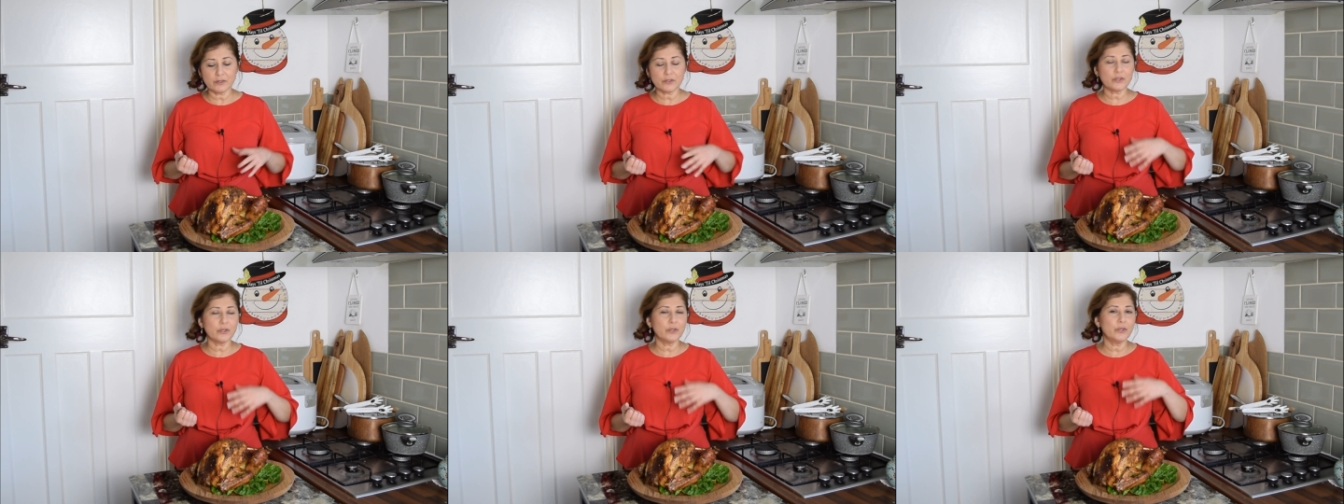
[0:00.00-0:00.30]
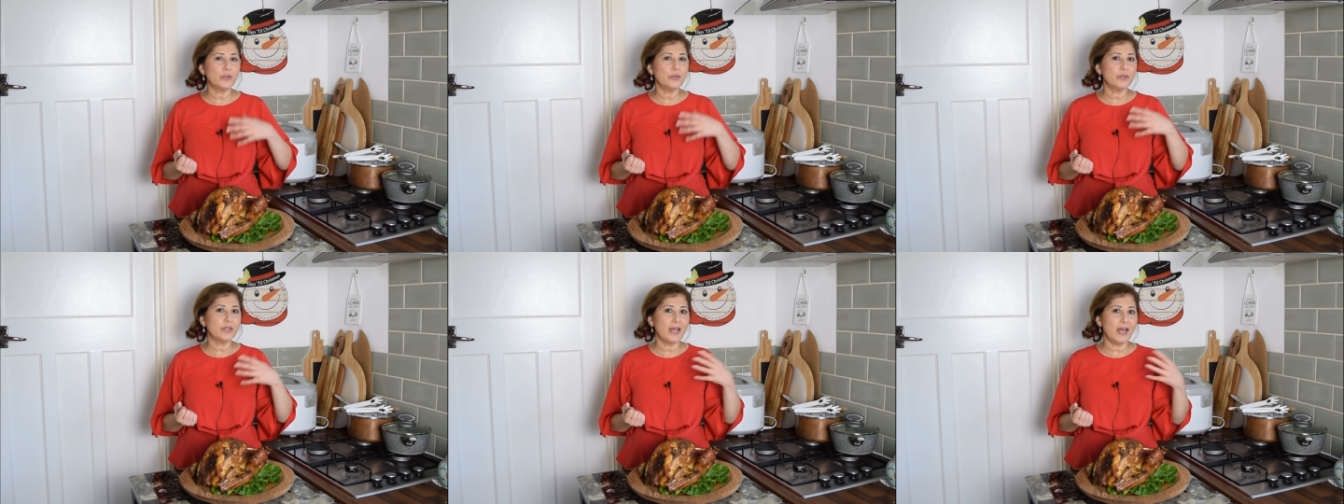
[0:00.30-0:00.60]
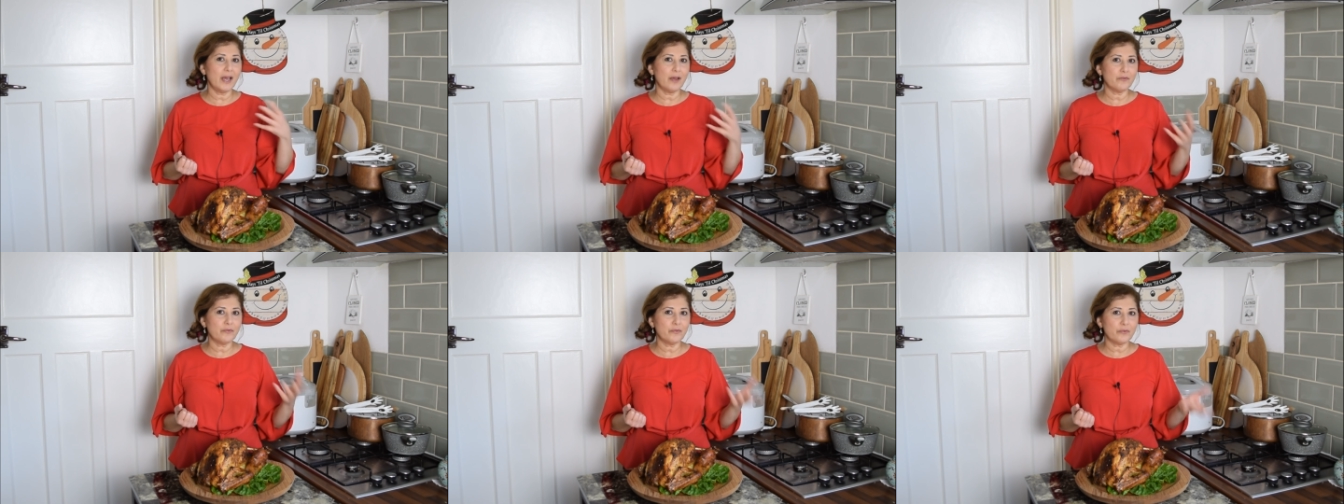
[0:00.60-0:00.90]
So you'd
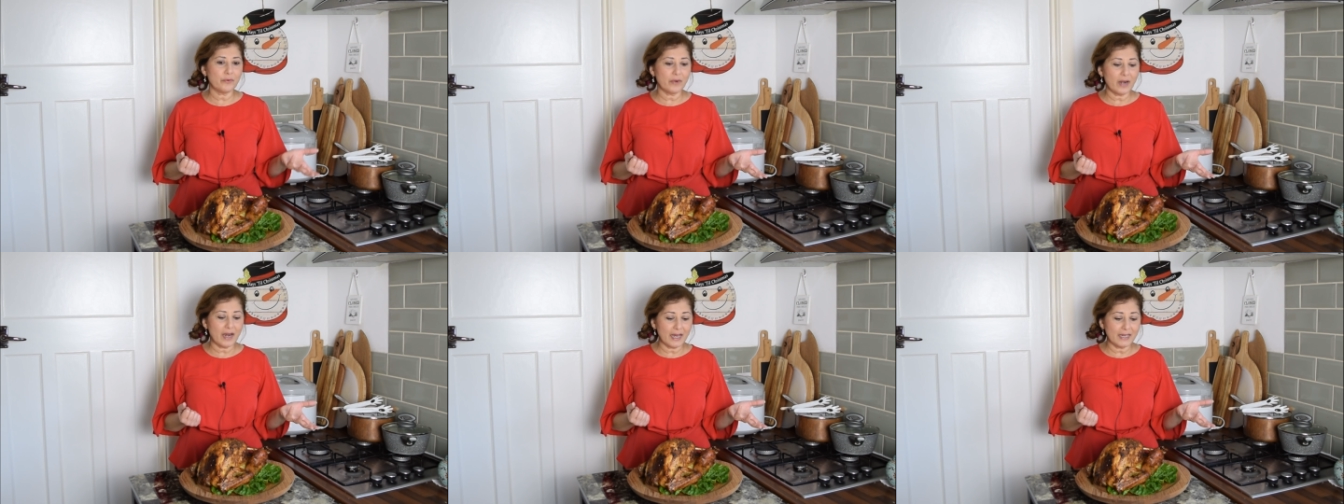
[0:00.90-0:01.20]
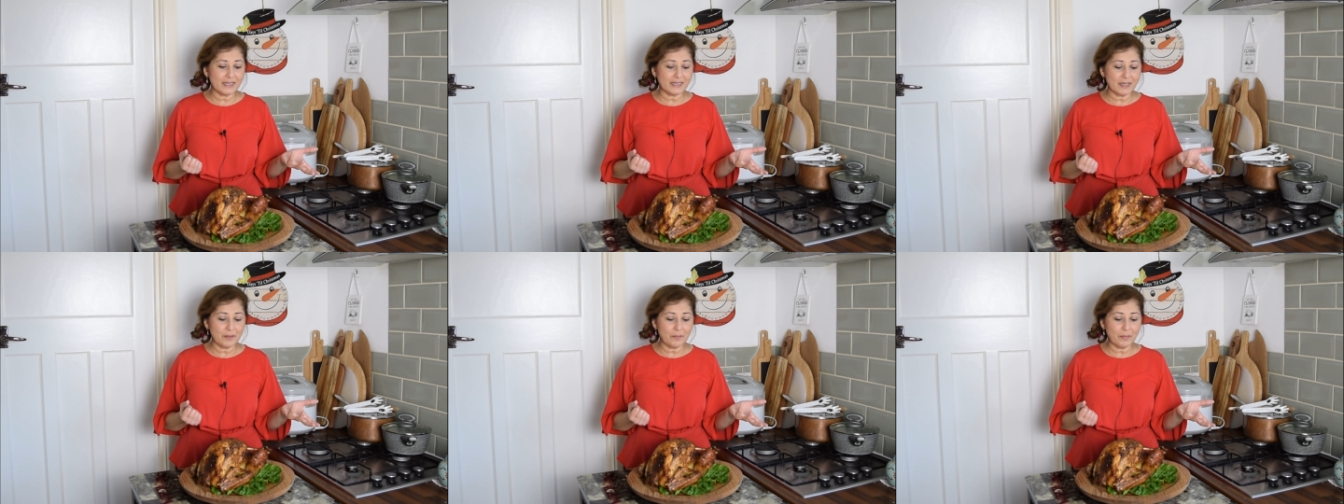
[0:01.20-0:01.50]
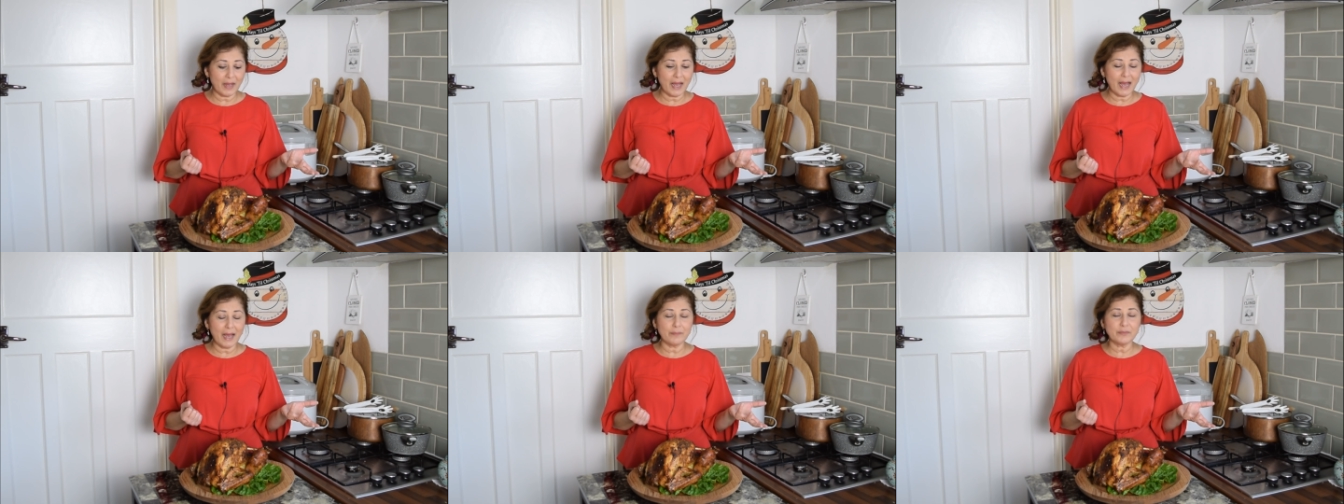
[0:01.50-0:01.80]
have rice and
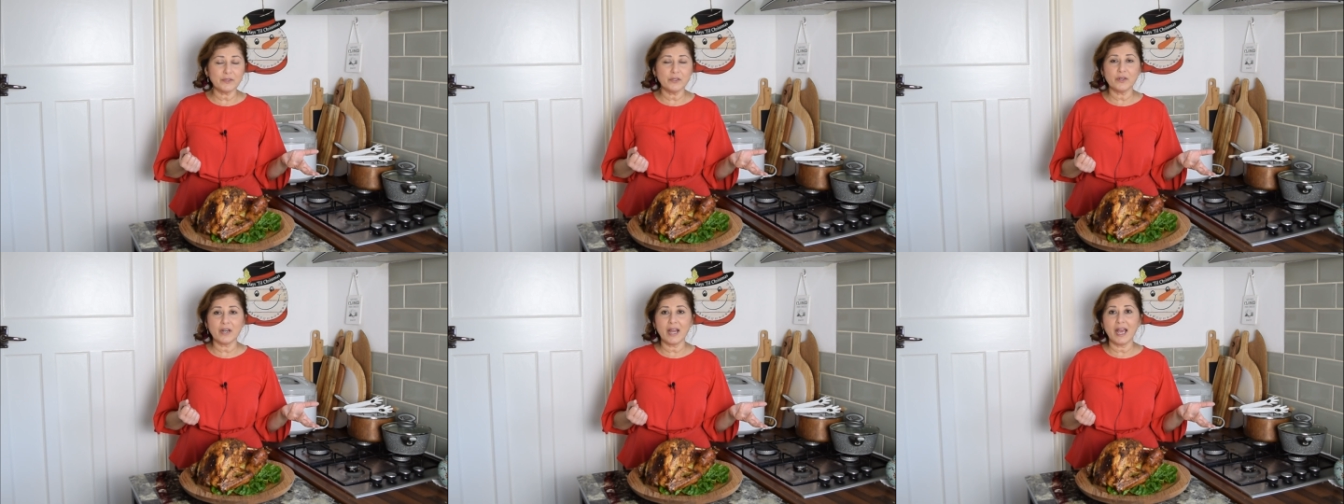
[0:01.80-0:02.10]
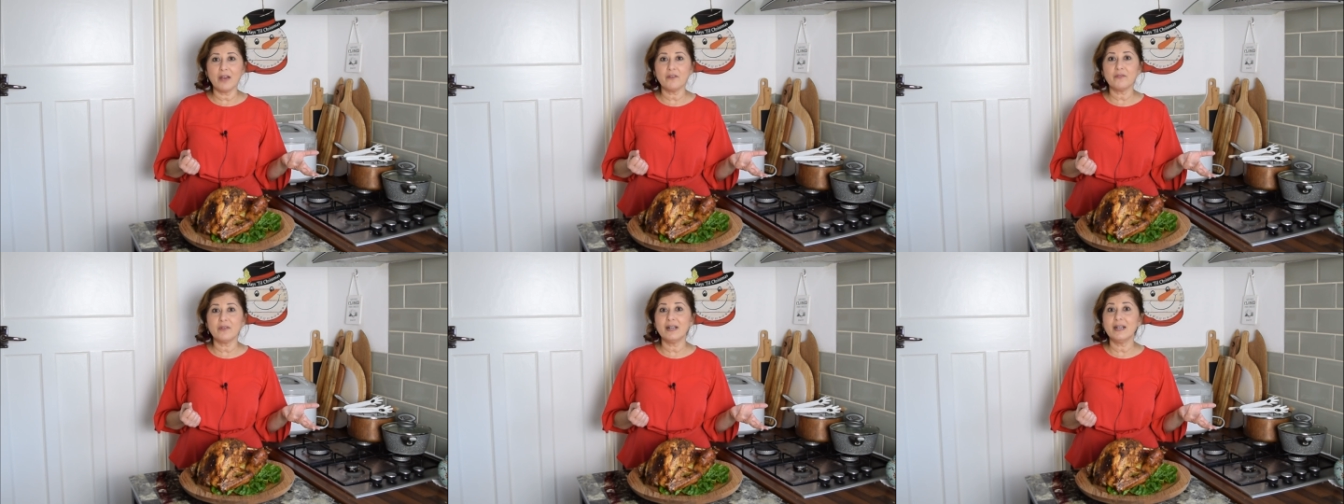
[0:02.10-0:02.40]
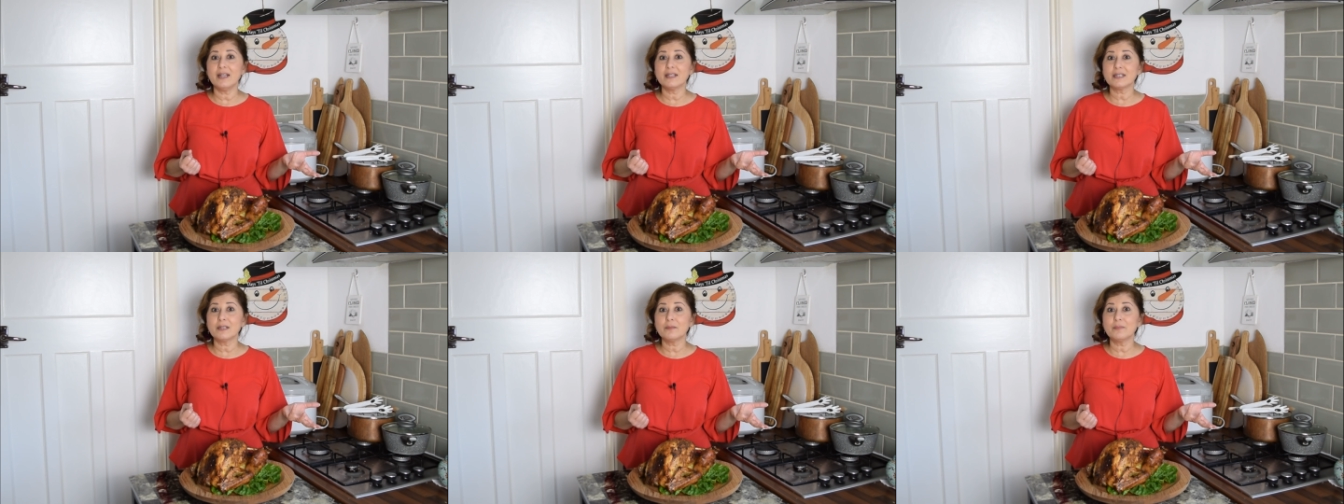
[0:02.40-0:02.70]
perhaps you'd have a
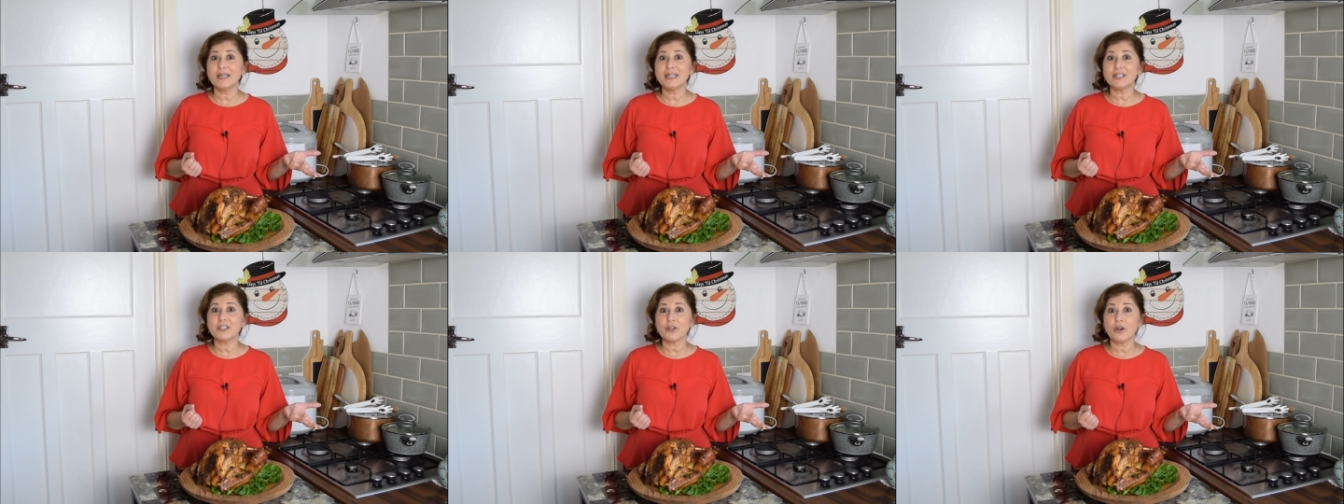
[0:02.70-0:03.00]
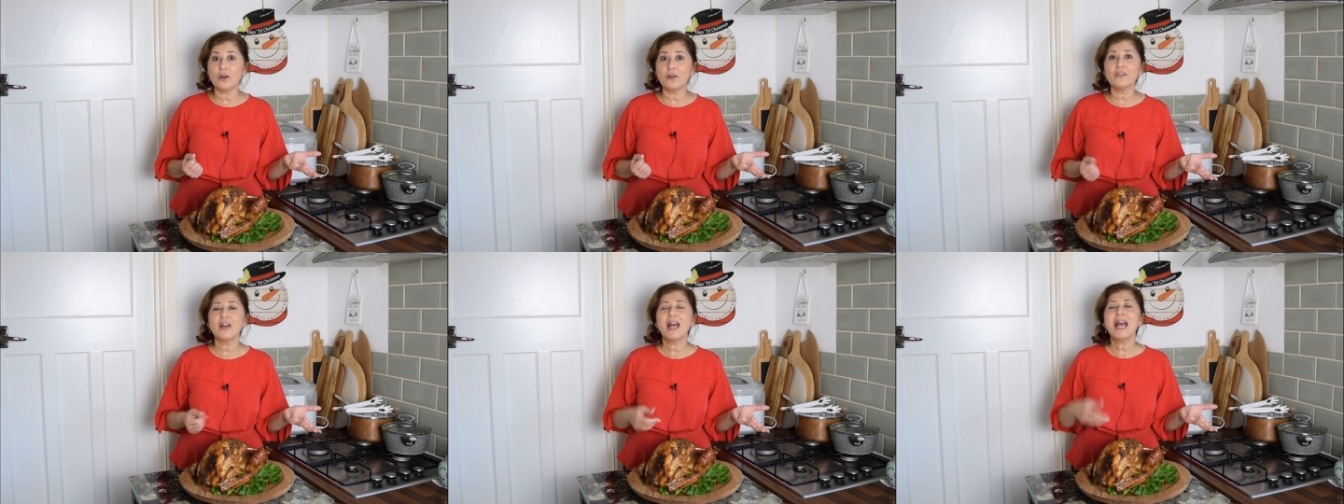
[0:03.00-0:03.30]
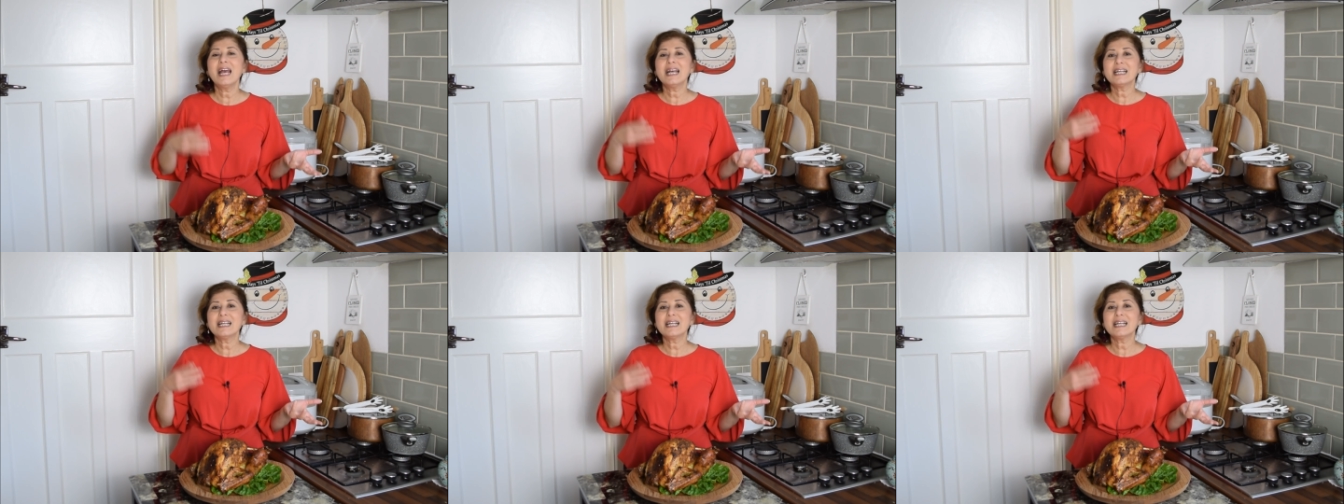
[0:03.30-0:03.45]
little bit of